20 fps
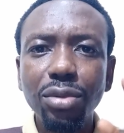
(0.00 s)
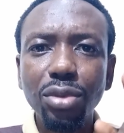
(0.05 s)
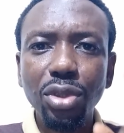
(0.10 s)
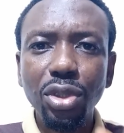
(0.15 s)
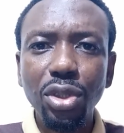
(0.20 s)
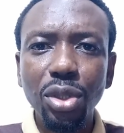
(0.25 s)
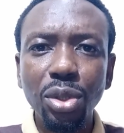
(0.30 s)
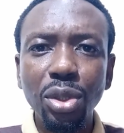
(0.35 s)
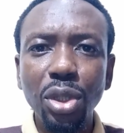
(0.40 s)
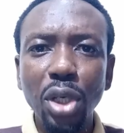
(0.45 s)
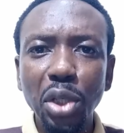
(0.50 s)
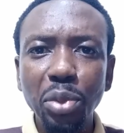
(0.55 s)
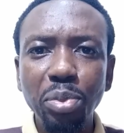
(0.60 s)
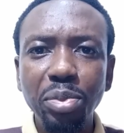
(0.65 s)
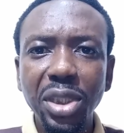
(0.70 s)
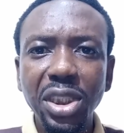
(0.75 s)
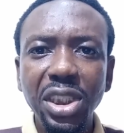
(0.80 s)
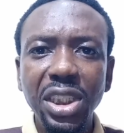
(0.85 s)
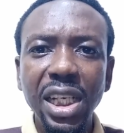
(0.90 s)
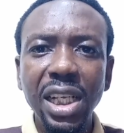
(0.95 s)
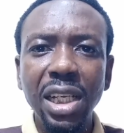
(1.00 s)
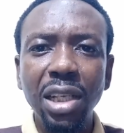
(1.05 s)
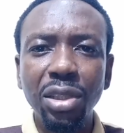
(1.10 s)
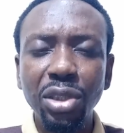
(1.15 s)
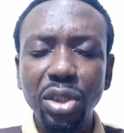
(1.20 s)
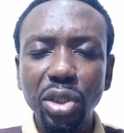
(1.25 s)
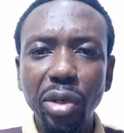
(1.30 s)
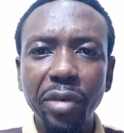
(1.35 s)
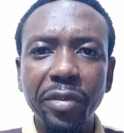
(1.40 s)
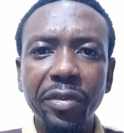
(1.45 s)
"Do not be
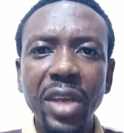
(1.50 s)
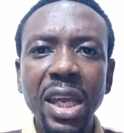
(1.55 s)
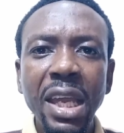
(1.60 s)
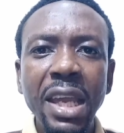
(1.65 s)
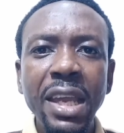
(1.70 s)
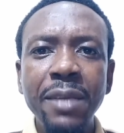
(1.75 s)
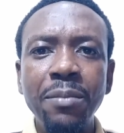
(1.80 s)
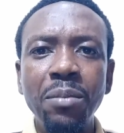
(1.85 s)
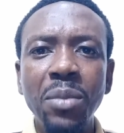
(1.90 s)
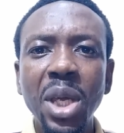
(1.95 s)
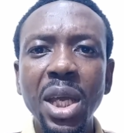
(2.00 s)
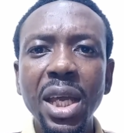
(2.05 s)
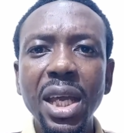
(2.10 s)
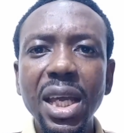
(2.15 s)
jealous of him.